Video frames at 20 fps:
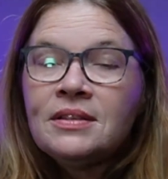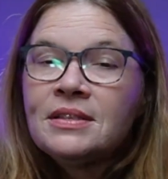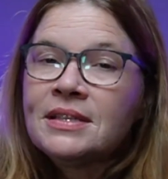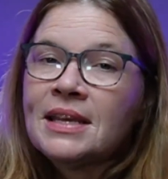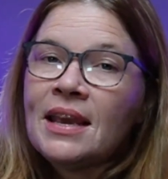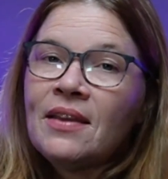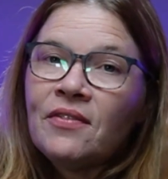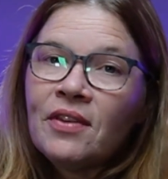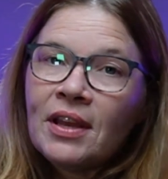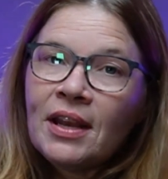
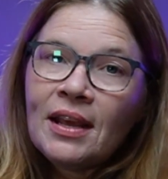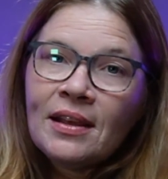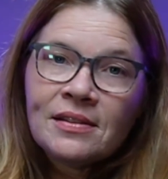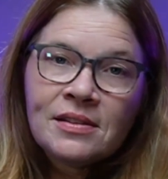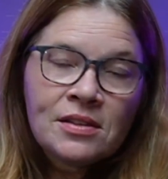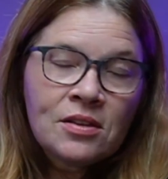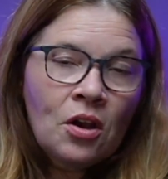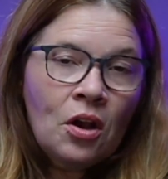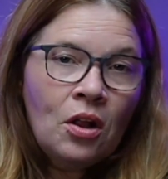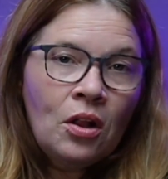David and
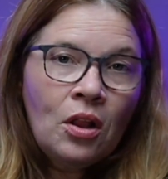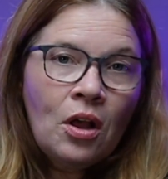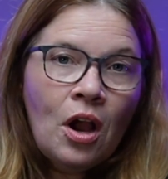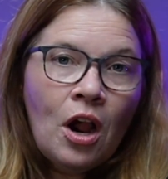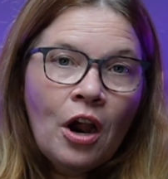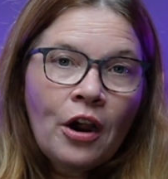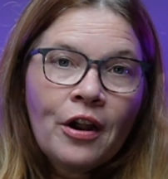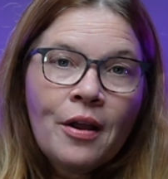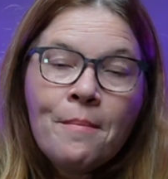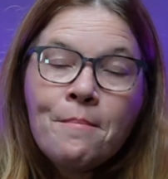Saul
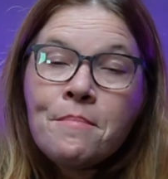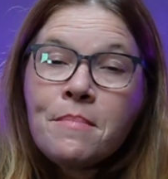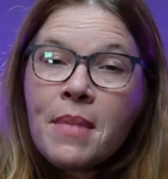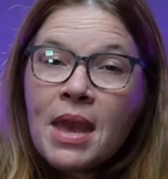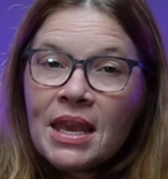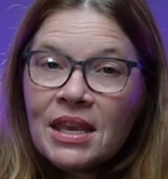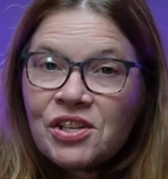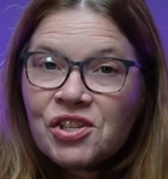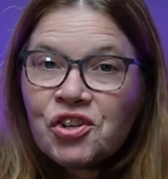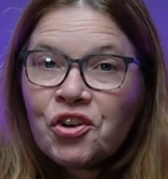are a
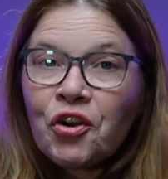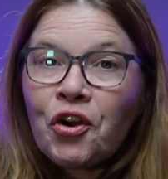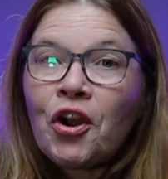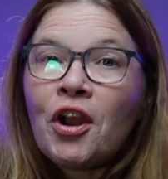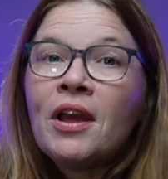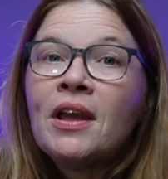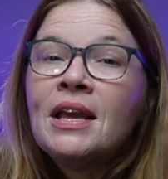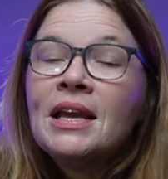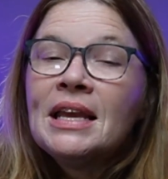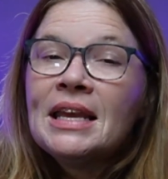
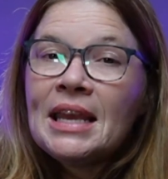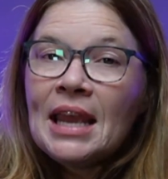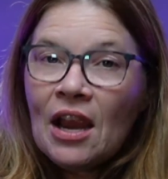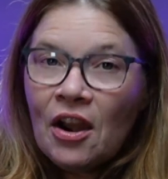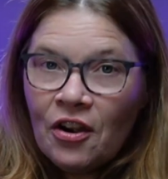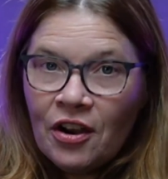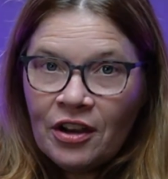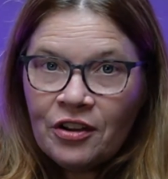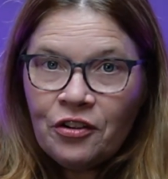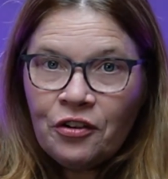major
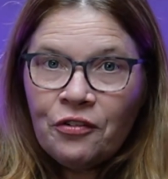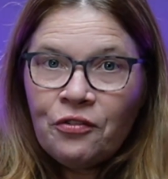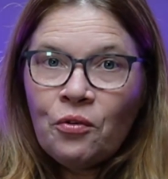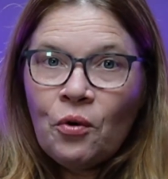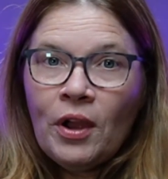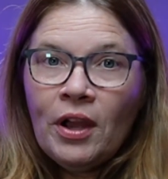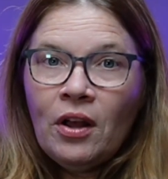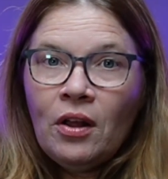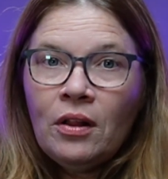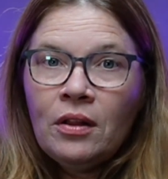character
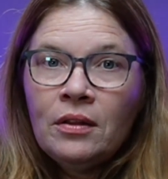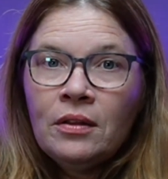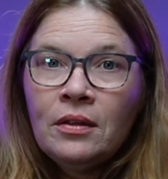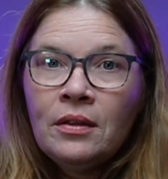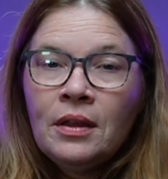foil.